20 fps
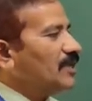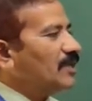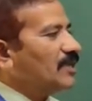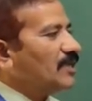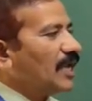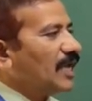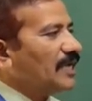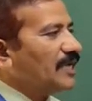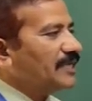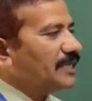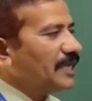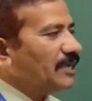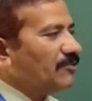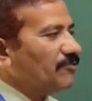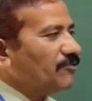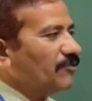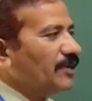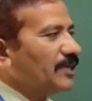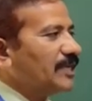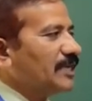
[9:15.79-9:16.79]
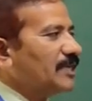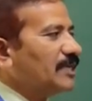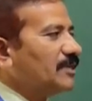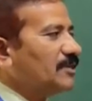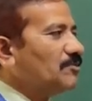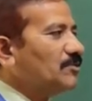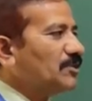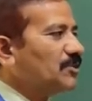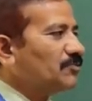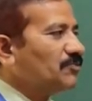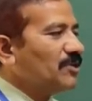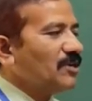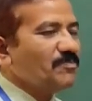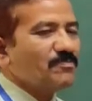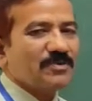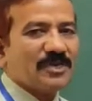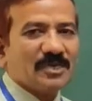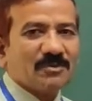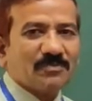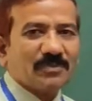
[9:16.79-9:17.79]
canteen for useful
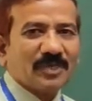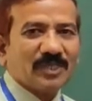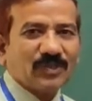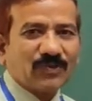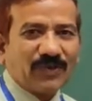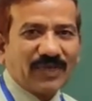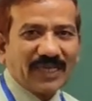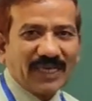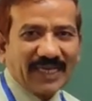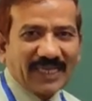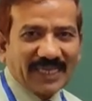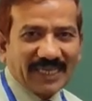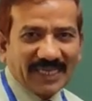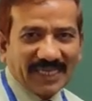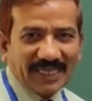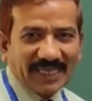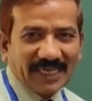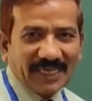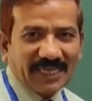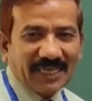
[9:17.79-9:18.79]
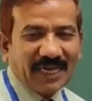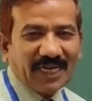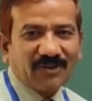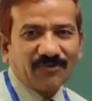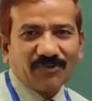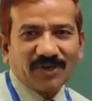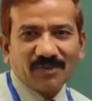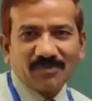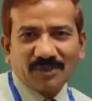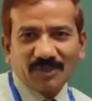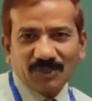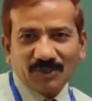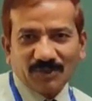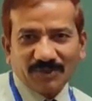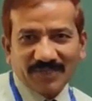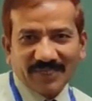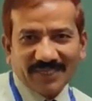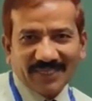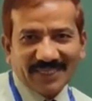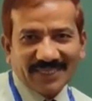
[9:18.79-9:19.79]
purpose only, not for
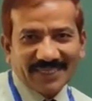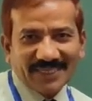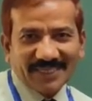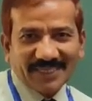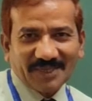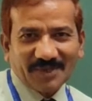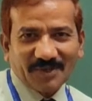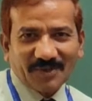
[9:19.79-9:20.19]
misusing it.